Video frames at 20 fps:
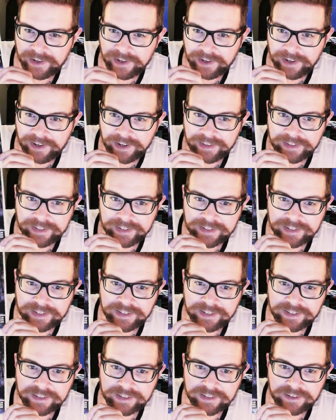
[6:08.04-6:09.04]
And this
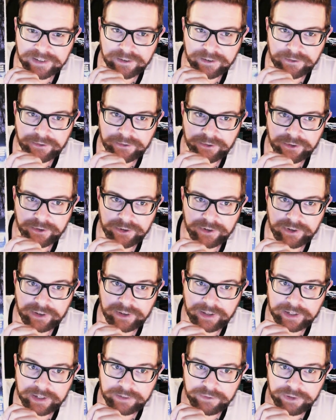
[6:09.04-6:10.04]
is, for a
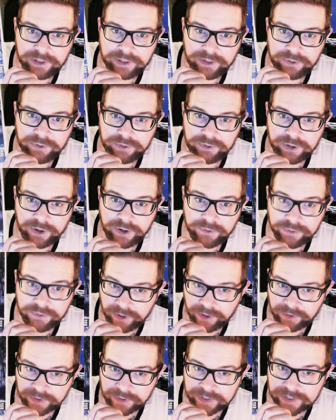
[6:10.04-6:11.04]
lot of you that who don't
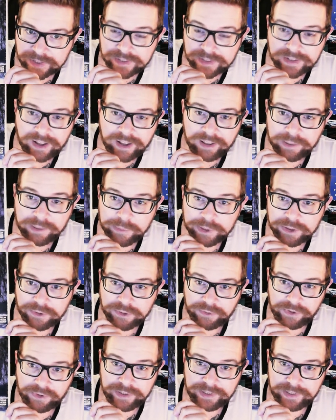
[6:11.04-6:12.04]
know, this is Solomon
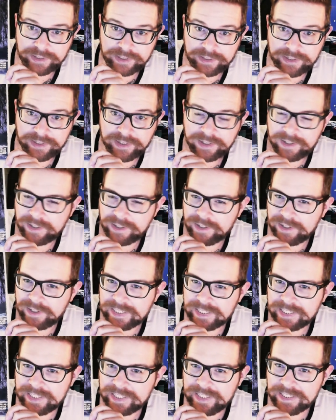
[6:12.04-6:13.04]
Grundy.
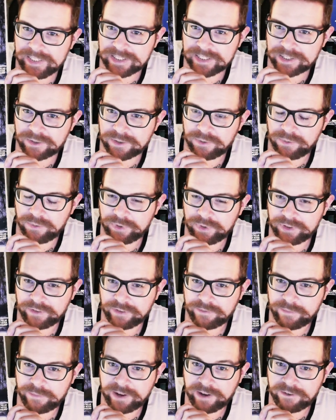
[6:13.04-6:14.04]
He is one
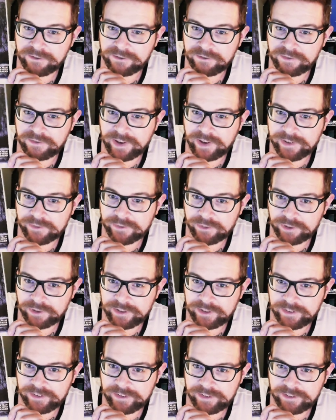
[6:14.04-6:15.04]
of my
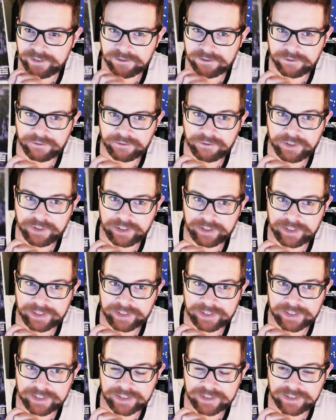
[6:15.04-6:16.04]
favorite
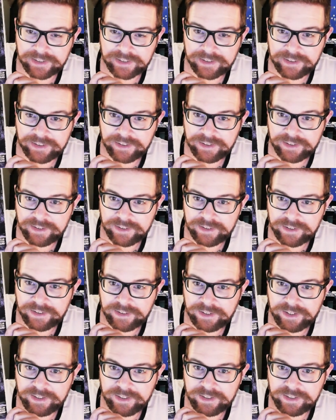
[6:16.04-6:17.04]
villains
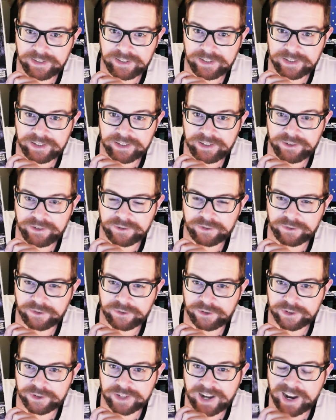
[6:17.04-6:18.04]
in the DC
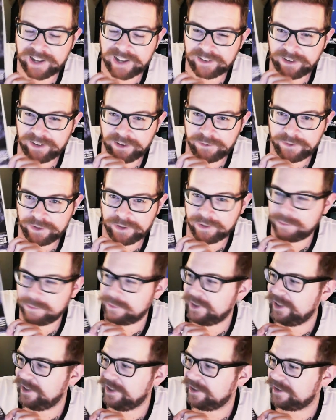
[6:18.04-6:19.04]
universe. I love him.
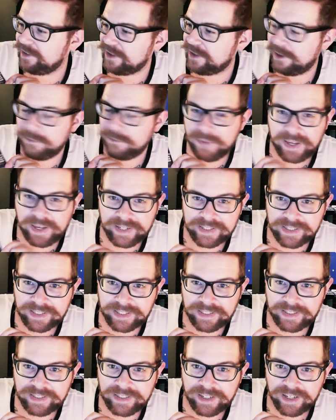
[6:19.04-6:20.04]
He is
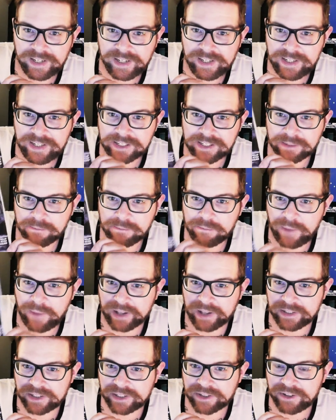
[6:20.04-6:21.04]
amazing. He's a
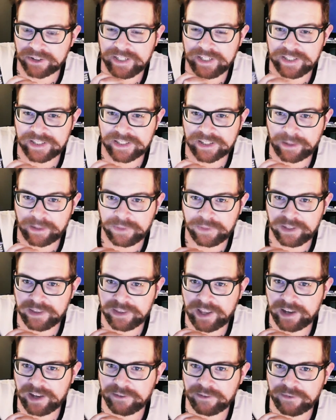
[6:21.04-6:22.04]
monster. He's something
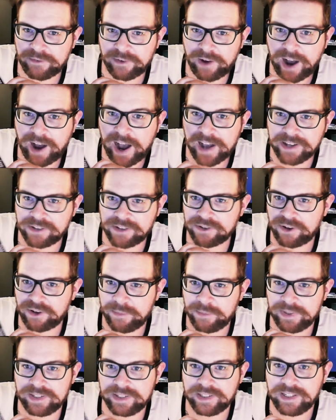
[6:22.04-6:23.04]
that if I saw
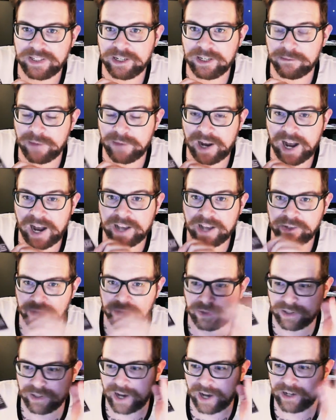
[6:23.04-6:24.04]
him as a kid, my eyes
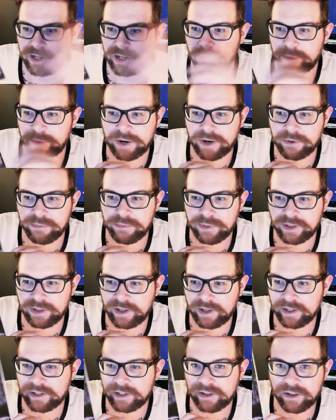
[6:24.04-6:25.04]
would light up and I would be
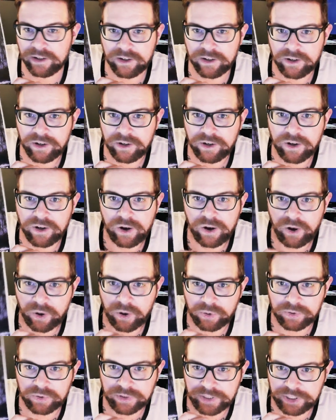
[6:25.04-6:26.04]
like,
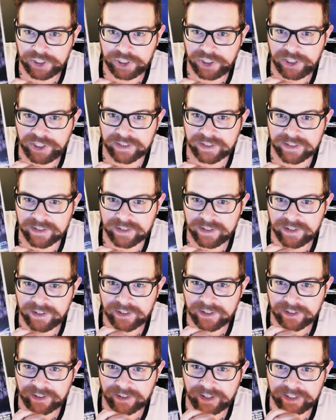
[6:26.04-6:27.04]
holy shit.
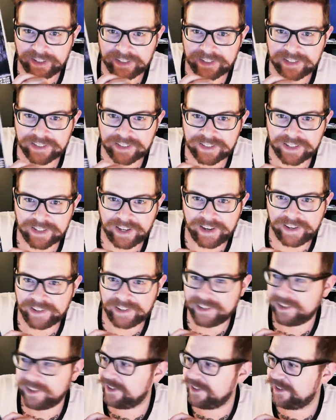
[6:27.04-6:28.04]
Like, this is
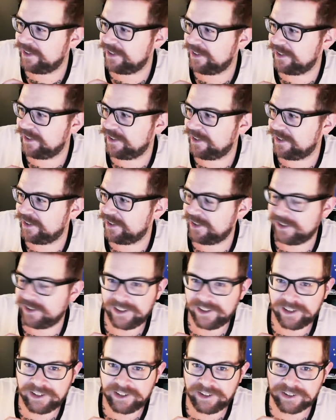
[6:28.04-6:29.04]
like...
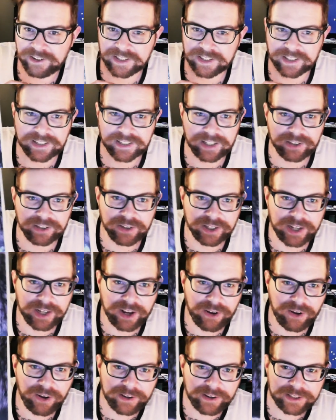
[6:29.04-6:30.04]
He was like, look at
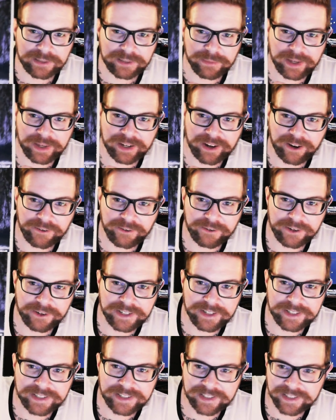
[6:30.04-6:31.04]
how awesome that cover
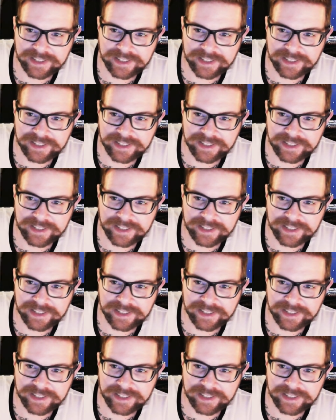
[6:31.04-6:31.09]
is.